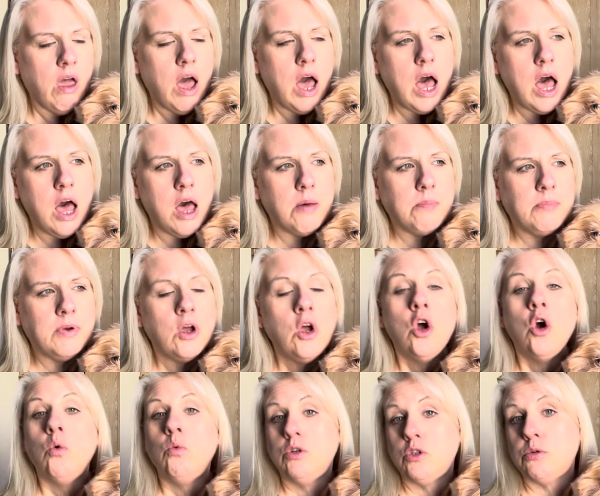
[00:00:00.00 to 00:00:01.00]
um,
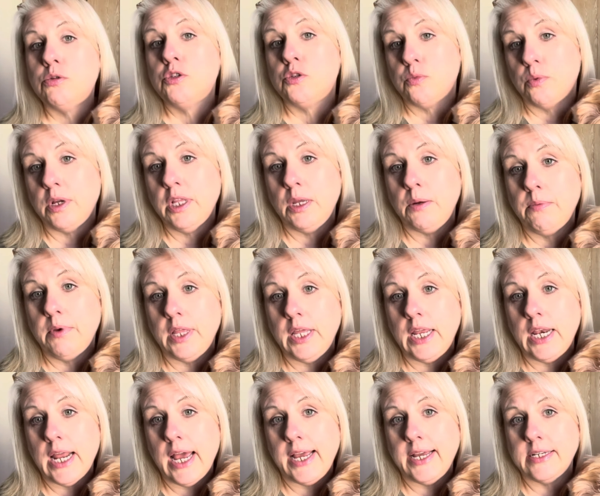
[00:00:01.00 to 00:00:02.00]
which was really,
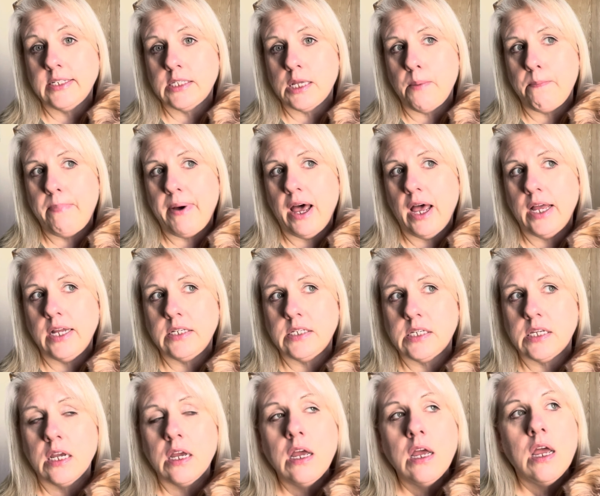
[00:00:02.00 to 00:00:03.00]
really nice.
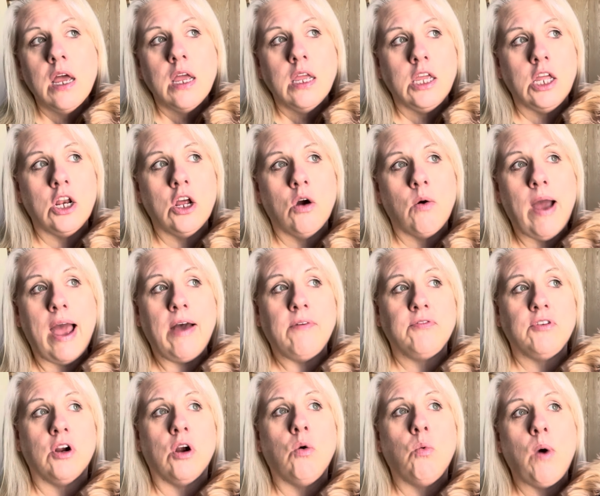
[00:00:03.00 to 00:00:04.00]
But, you know,
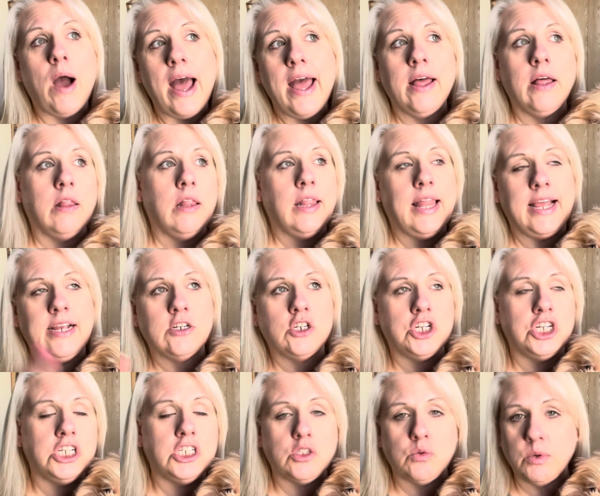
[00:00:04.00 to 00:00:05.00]
after a while, like
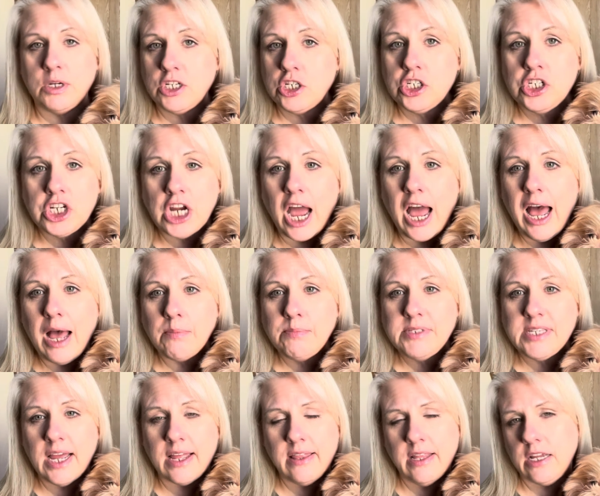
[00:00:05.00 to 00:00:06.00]
she switched
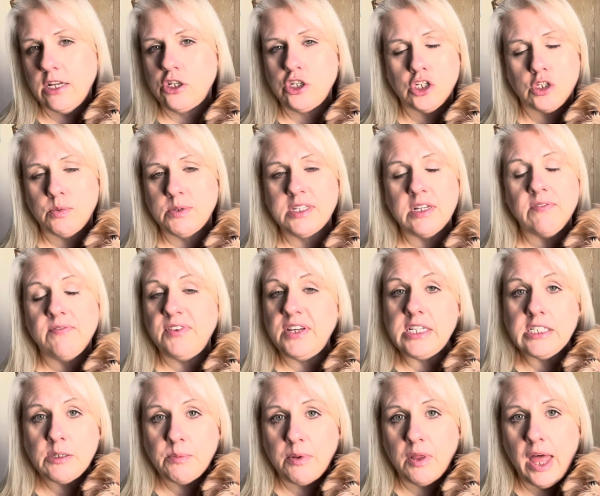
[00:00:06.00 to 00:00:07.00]
jobs and it just wasn't
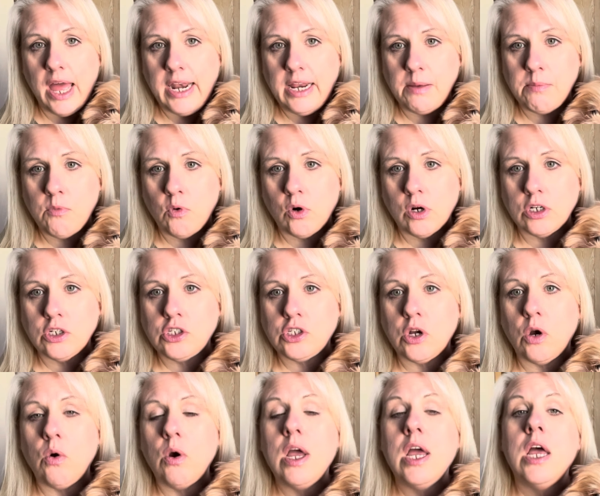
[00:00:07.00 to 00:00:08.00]
feasible anymore.
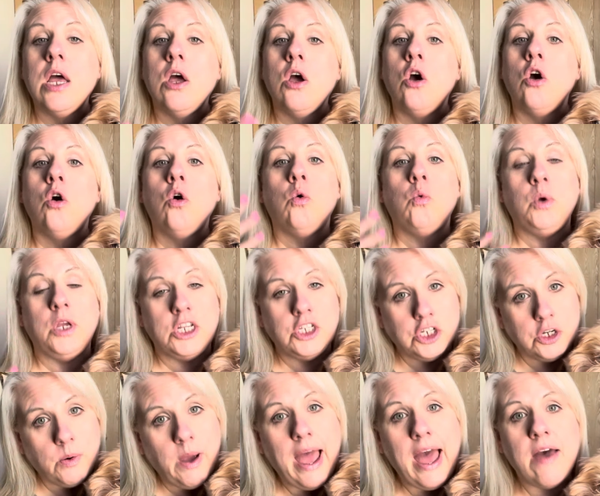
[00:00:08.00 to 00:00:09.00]
So we
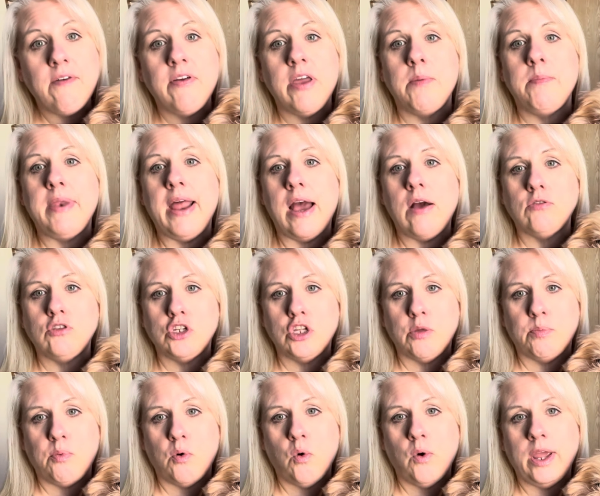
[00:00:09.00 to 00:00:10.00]
do have him now to
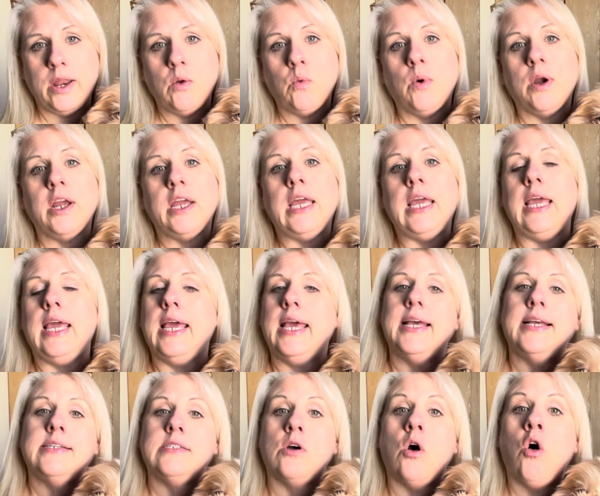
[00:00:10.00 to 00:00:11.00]
the point where he
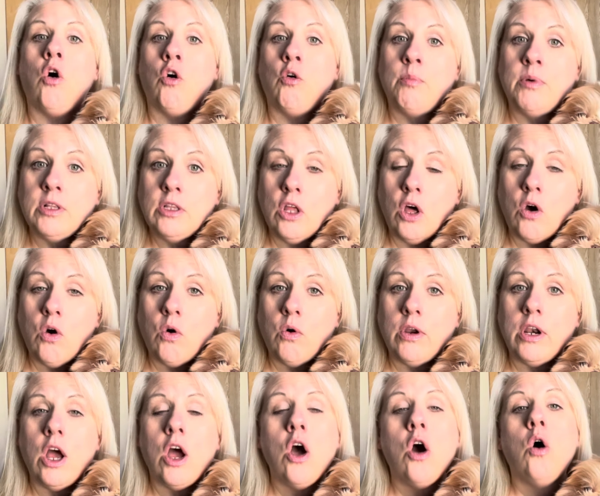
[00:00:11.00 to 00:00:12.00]
is home
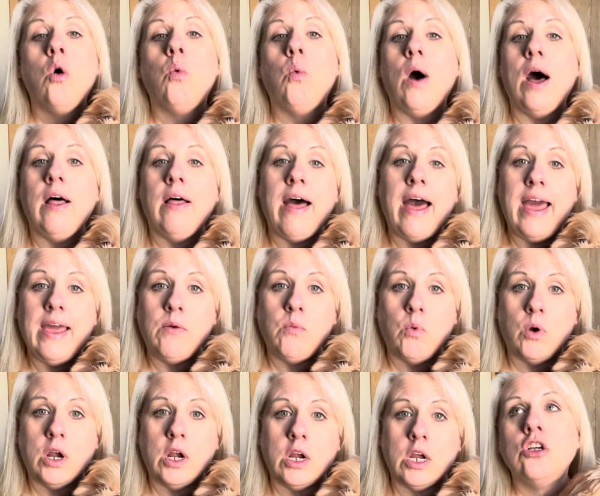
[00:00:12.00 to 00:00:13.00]
alone while I
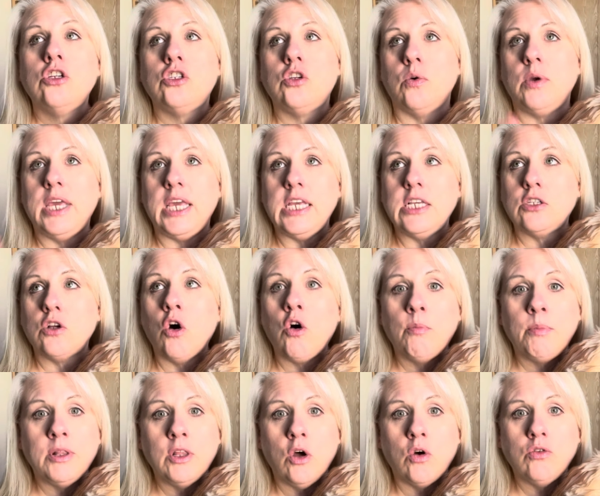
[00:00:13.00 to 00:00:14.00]
work. So he's
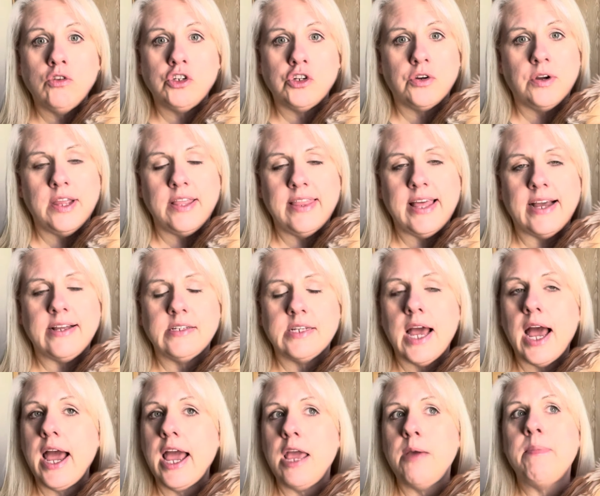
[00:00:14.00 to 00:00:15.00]
home alone during that
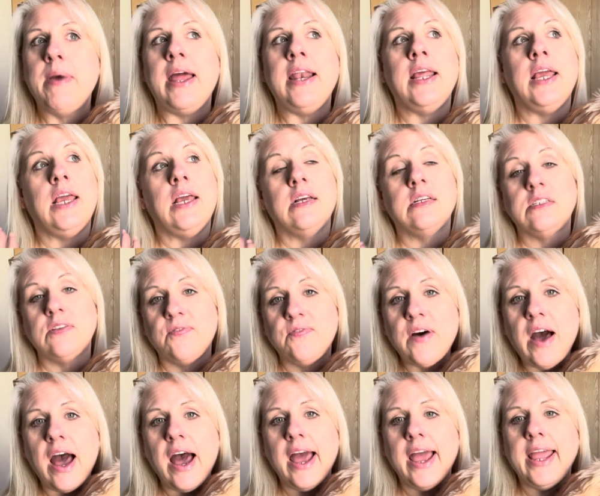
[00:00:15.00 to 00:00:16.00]
time and he is
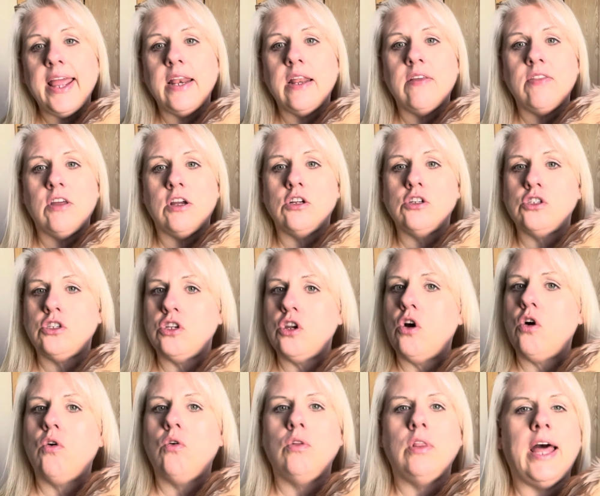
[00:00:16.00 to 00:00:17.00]
fine. There's
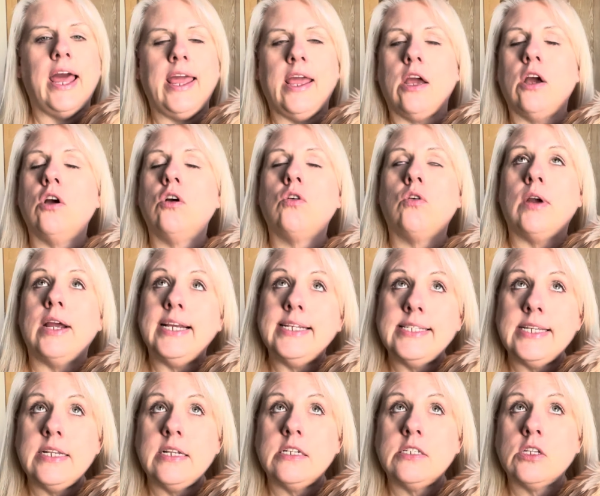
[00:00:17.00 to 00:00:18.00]
no like
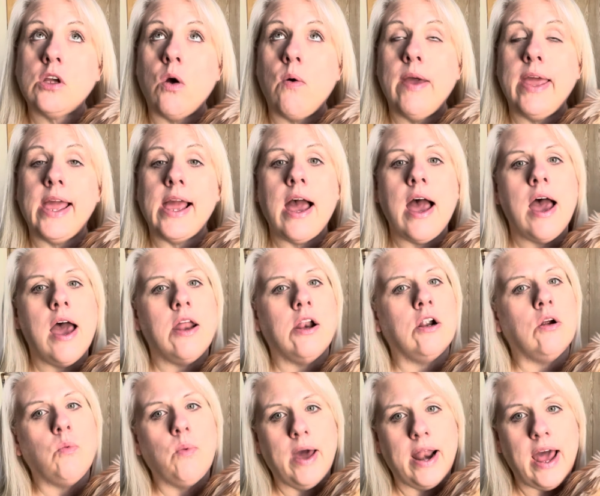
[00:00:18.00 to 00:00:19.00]
craziness going on
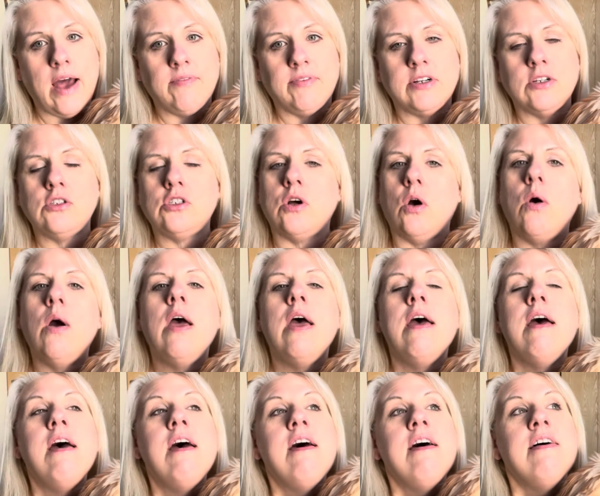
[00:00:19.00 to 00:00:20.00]
or whatever. So
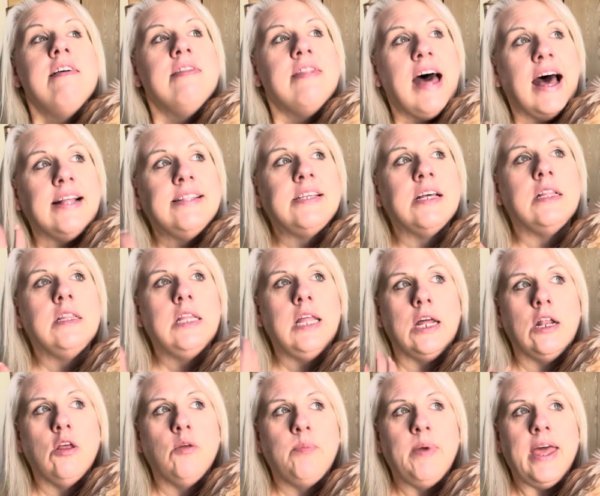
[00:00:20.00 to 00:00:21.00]
that's a
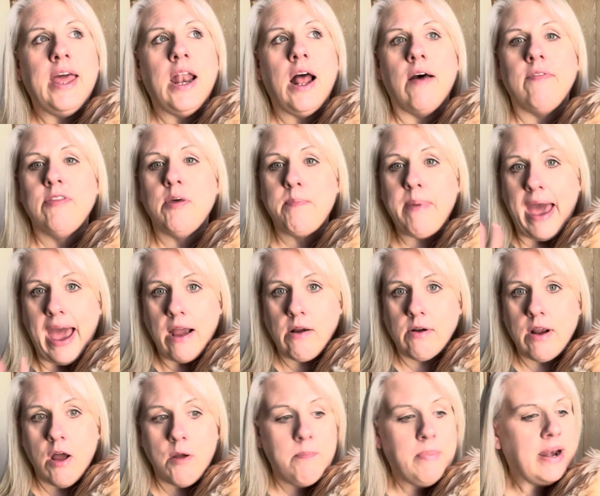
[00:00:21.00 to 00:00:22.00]
little bit of the
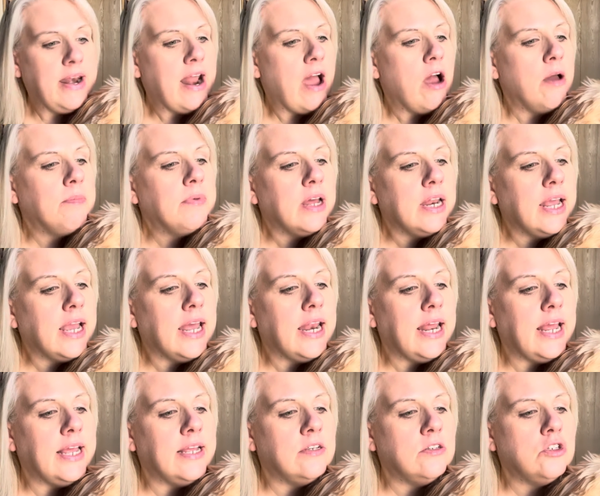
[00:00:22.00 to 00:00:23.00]
background, but now I'm going to
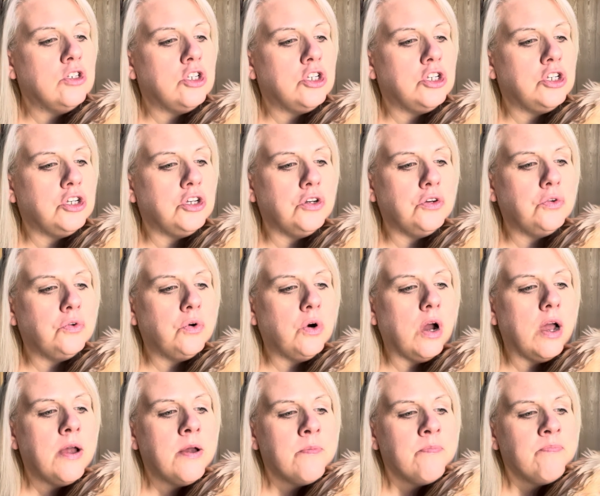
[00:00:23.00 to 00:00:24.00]
get into